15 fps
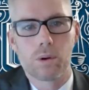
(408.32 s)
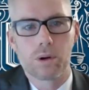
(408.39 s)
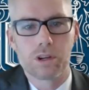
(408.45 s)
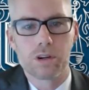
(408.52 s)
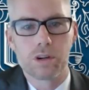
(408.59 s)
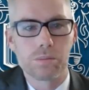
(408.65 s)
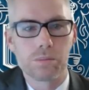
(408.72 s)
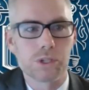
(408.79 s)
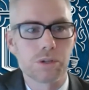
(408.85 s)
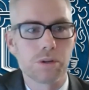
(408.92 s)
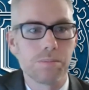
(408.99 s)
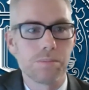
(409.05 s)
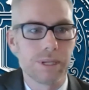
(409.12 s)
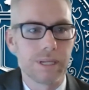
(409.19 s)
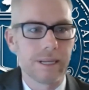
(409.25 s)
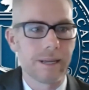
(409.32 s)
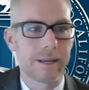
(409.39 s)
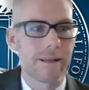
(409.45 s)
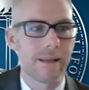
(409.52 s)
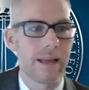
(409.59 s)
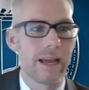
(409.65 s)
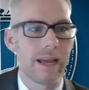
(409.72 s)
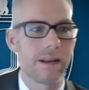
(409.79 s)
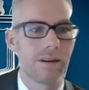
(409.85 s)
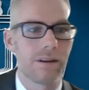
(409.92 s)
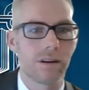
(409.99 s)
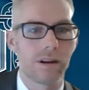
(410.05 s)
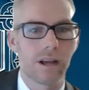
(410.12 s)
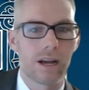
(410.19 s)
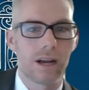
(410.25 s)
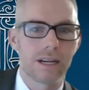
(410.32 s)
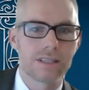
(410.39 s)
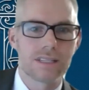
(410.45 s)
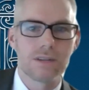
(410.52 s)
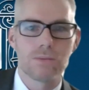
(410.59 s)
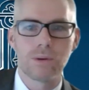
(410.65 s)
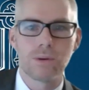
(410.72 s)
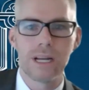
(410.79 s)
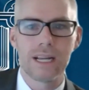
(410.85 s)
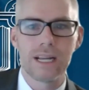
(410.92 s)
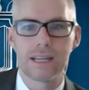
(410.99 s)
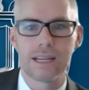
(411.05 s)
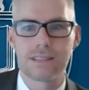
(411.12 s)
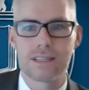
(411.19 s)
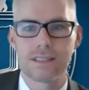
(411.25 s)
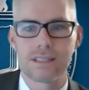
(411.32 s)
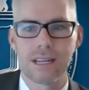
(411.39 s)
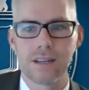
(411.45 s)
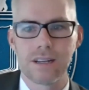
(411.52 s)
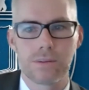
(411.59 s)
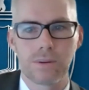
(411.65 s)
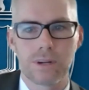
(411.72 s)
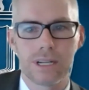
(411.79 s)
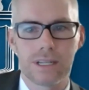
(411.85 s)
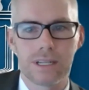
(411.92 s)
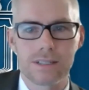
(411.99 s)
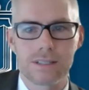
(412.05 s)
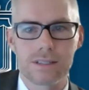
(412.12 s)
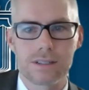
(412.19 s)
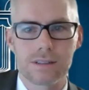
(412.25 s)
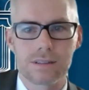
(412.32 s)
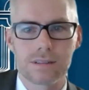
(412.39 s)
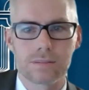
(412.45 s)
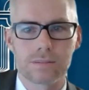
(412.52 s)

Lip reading: working group should be. And I see Ray has his hand raised.